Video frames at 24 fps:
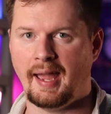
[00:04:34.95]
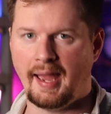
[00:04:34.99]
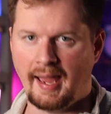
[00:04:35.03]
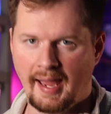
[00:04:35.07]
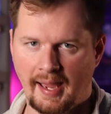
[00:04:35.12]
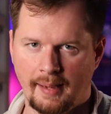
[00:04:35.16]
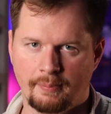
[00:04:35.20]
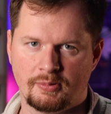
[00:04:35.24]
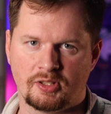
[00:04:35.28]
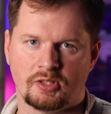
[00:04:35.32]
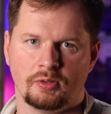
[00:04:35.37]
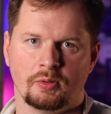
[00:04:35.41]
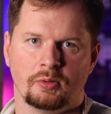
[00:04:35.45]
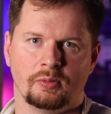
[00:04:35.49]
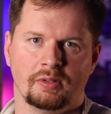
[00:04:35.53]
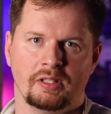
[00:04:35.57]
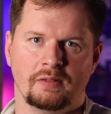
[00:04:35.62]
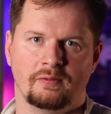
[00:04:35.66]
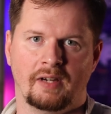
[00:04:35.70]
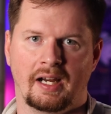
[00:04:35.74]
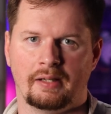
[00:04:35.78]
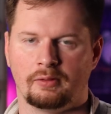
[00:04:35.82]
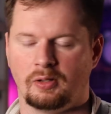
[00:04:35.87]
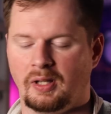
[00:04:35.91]
absolutely
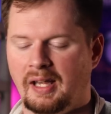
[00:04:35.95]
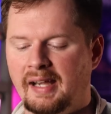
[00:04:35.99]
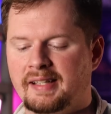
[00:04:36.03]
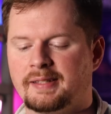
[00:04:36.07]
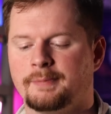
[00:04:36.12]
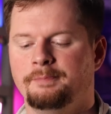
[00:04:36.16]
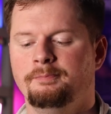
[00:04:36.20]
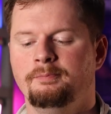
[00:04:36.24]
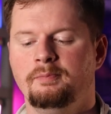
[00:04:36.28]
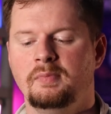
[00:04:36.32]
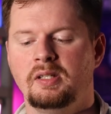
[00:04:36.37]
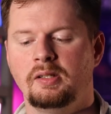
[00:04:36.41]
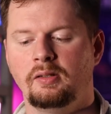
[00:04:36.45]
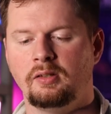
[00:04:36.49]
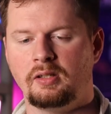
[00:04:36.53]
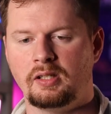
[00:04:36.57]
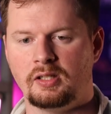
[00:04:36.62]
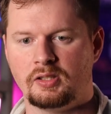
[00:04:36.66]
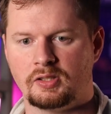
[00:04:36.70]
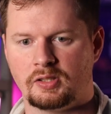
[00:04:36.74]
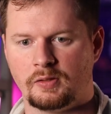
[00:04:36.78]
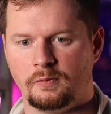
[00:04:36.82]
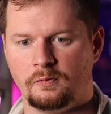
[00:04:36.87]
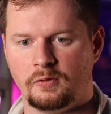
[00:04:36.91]
viral. It has
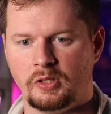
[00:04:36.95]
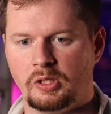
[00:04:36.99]
millions of